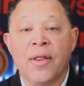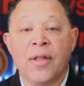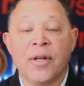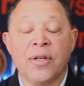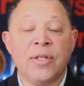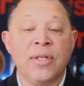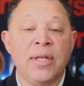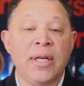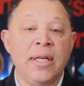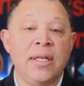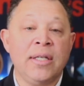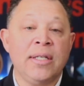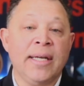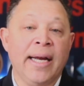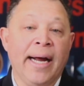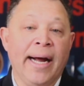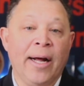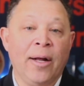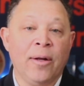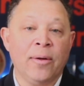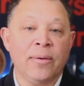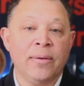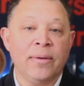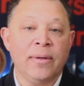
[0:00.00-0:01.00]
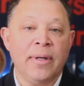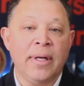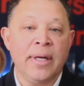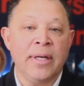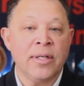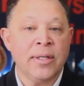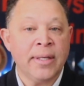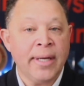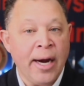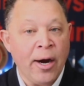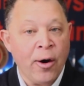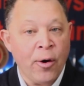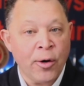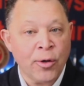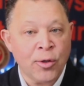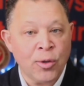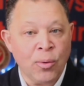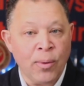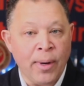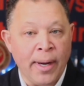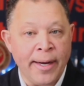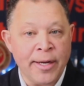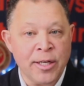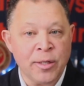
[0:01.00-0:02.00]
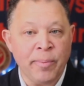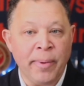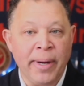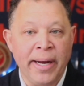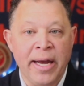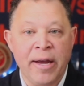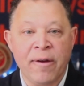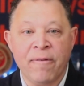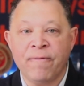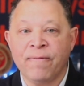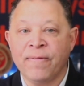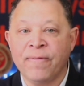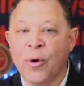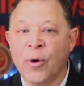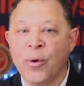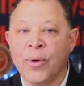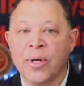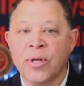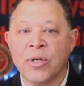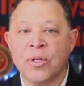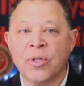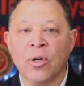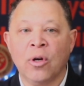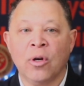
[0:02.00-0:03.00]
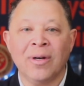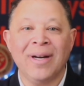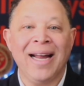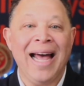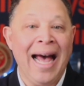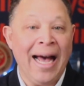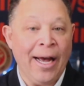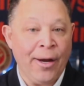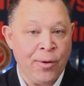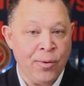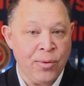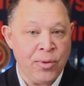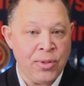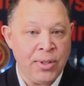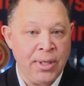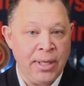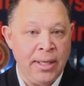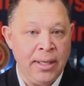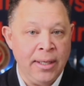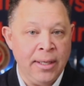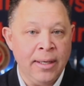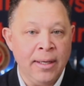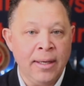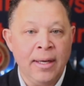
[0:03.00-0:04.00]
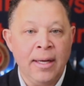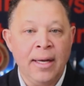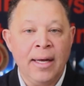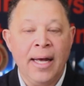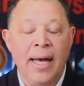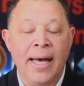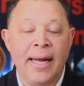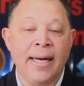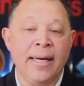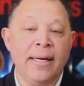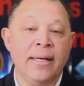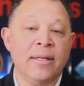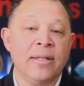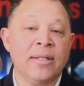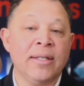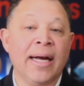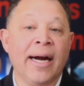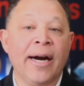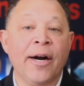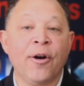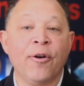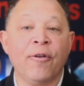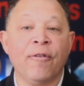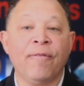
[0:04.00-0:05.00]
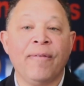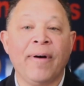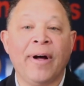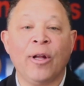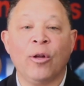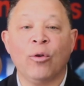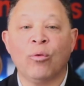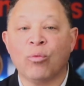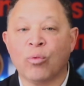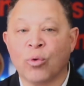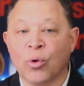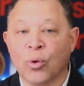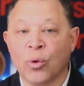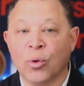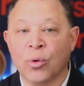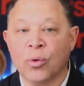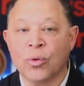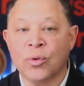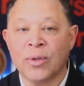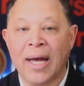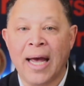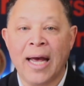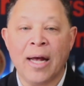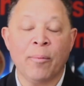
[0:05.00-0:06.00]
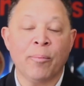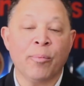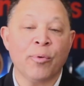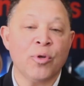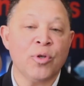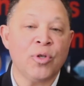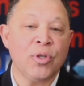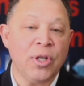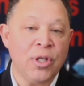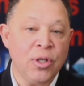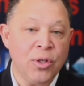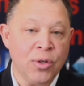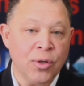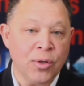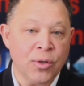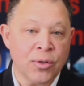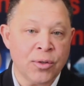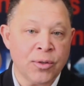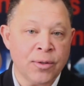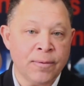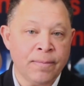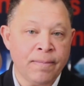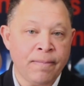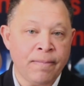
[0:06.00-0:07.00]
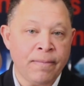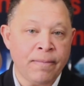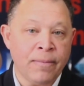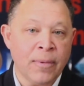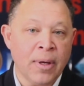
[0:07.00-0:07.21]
The C style is characterized by a focus on accuracy and a desire to follow rules and procedures.